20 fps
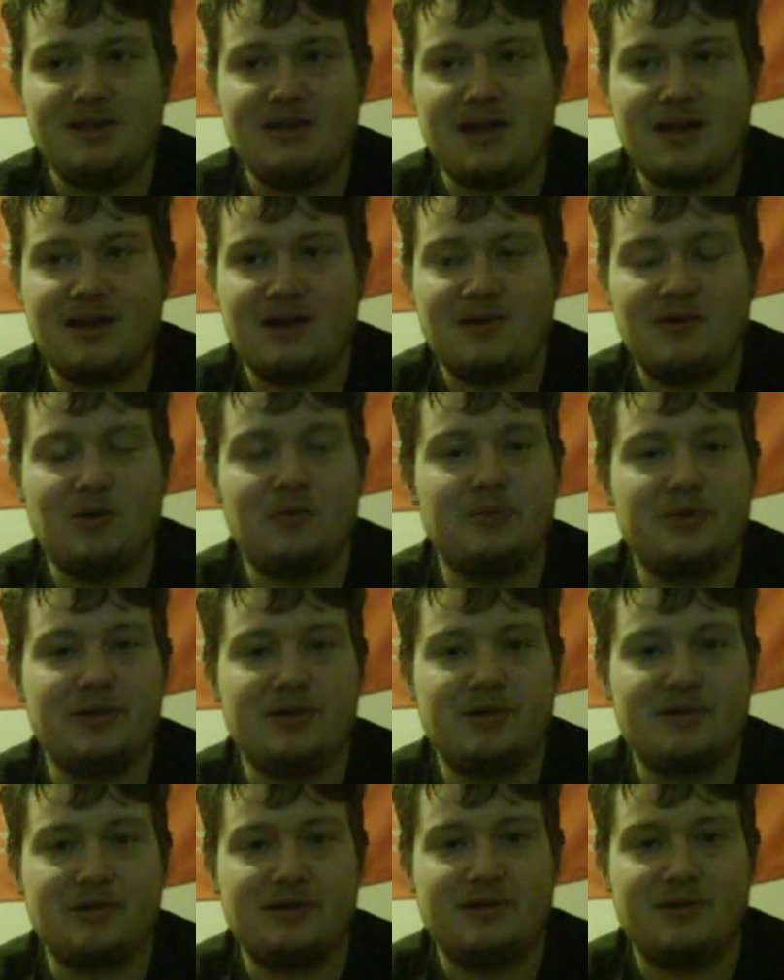yeah, hope
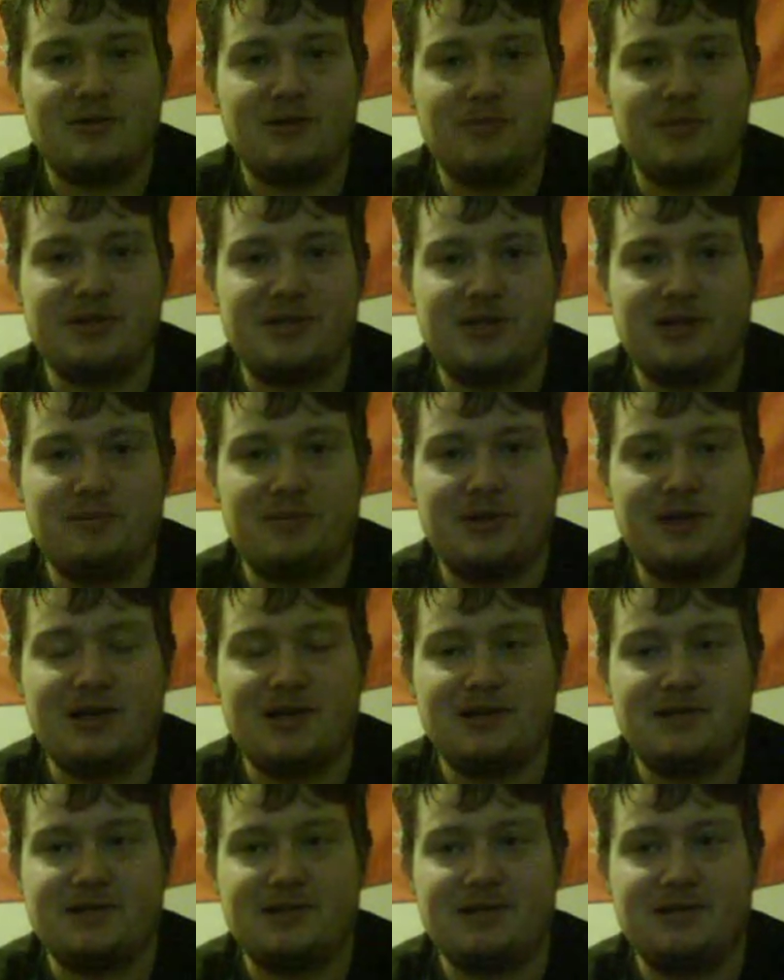this helped,
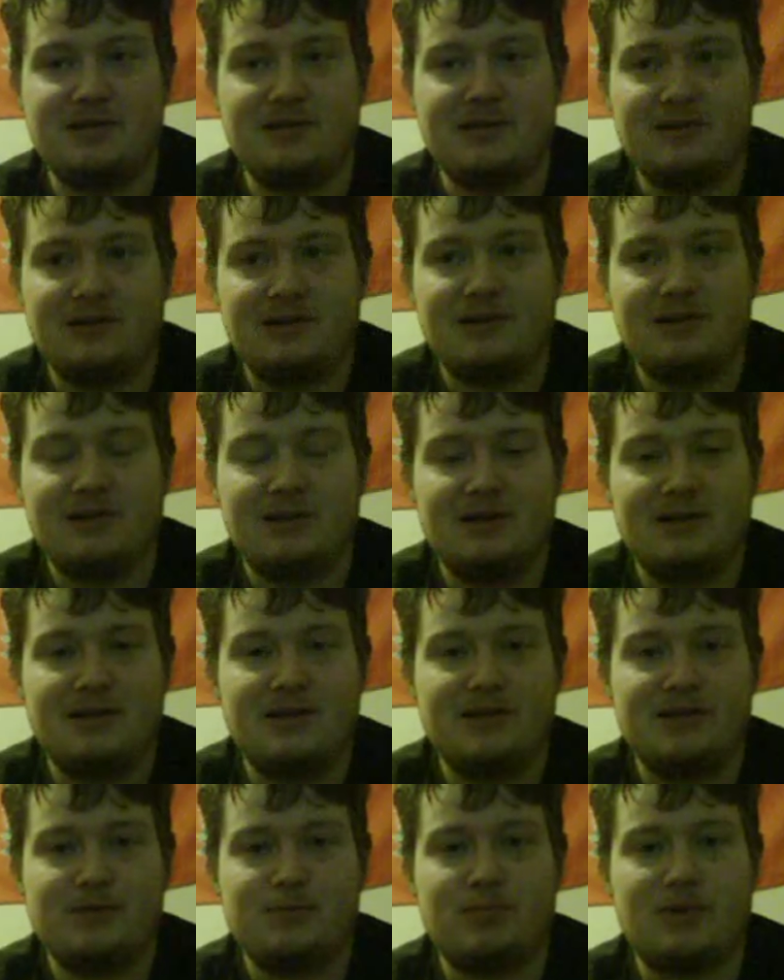guys. And
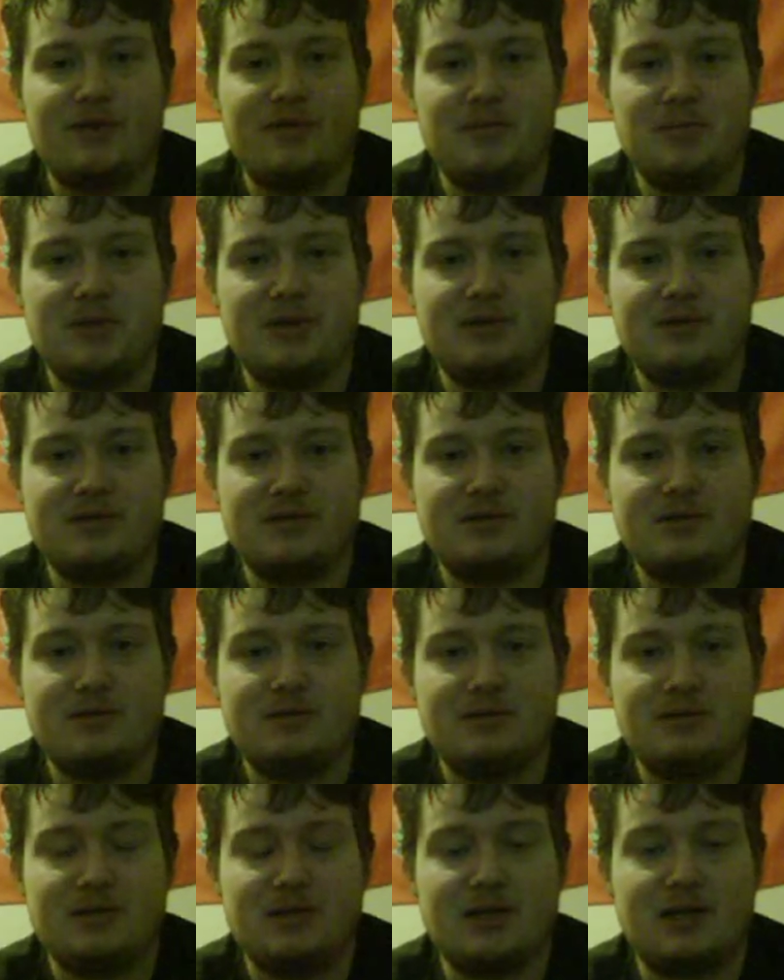this is probably Mittens,
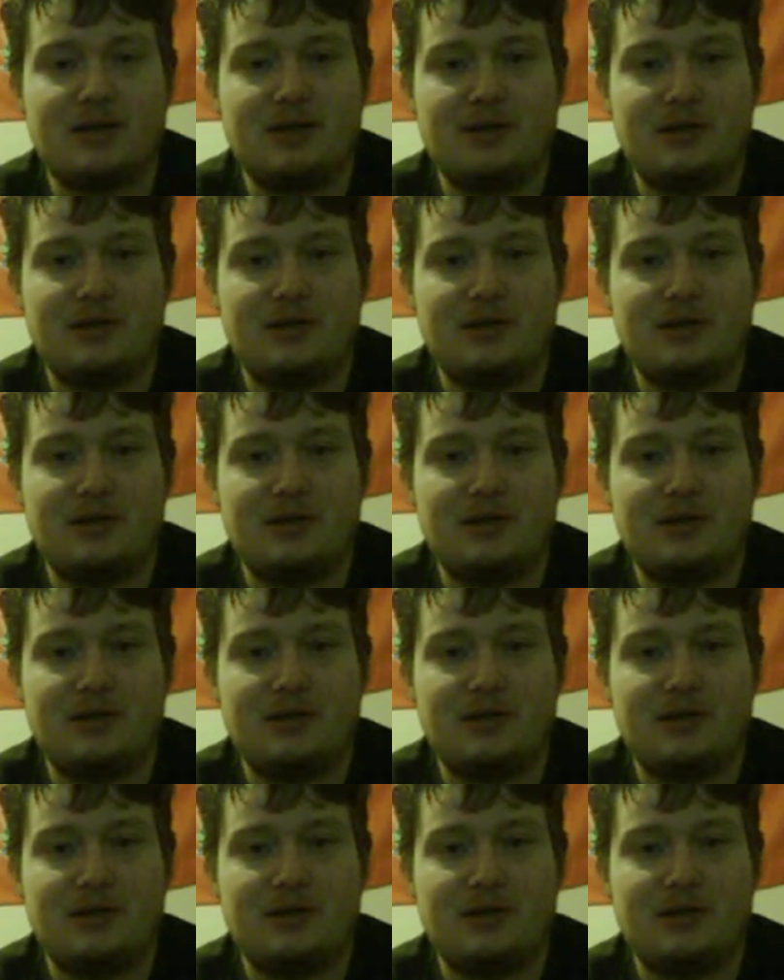and take